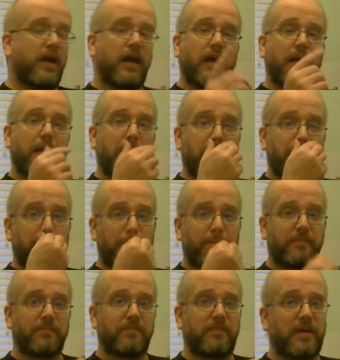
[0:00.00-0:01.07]

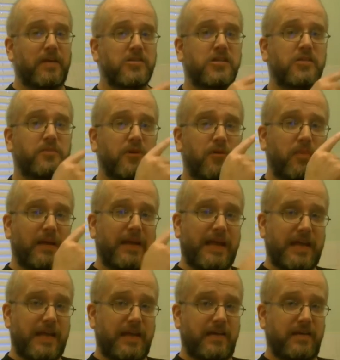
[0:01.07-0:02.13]
As you can probably
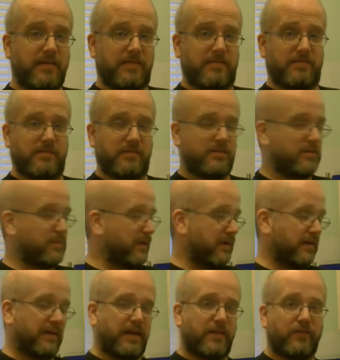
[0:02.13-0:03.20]
hear to my
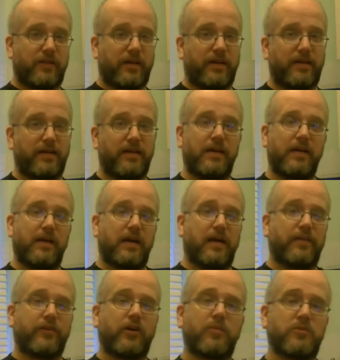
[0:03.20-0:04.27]
left here,
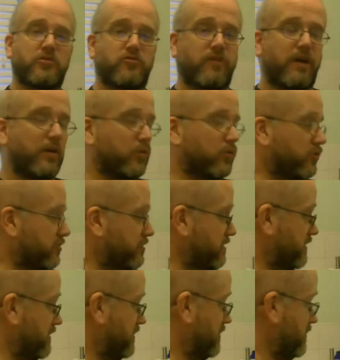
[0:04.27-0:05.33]
I've got my strike water